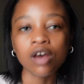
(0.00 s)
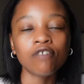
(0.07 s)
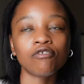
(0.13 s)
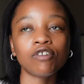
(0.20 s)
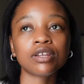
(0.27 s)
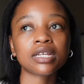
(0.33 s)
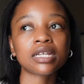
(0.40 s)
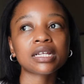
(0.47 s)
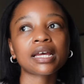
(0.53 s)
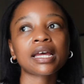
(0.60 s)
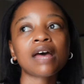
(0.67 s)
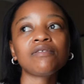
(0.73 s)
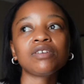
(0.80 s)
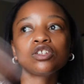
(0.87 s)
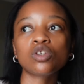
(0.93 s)
versus like
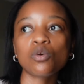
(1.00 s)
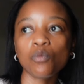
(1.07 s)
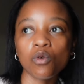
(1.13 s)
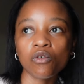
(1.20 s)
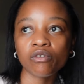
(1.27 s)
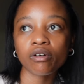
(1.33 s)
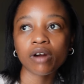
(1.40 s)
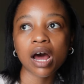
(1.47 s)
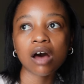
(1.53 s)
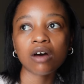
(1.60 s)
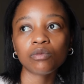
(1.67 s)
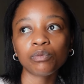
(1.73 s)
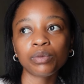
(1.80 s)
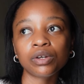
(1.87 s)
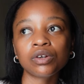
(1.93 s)
having to move
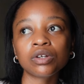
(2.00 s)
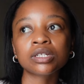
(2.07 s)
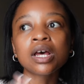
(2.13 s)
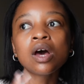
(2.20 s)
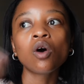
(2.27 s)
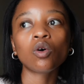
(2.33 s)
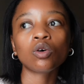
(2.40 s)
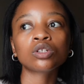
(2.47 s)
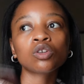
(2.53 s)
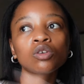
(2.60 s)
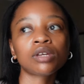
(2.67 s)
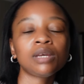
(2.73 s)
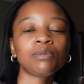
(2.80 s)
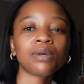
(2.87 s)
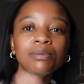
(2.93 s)
around, because also
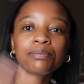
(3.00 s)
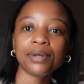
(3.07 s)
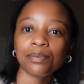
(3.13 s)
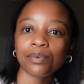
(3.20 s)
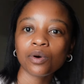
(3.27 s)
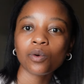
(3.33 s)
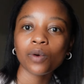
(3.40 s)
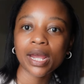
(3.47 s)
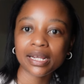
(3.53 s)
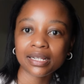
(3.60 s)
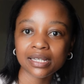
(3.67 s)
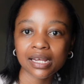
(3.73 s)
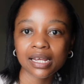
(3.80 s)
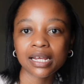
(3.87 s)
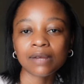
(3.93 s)
keeping people
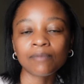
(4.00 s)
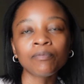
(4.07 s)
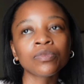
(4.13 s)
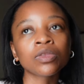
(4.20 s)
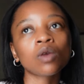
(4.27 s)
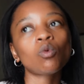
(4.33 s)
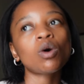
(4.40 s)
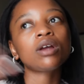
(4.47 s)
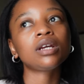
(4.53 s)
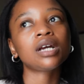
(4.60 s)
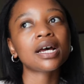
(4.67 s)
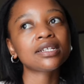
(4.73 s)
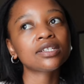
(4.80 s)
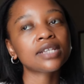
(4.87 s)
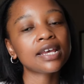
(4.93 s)
waiting while you
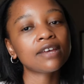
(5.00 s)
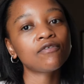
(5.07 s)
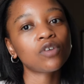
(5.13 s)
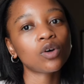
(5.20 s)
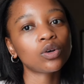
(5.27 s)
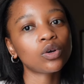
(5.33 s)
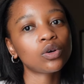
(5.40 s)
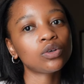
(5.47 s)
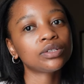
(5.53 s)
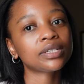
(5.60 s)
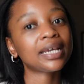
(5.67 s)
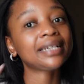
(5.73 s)
guys take photos,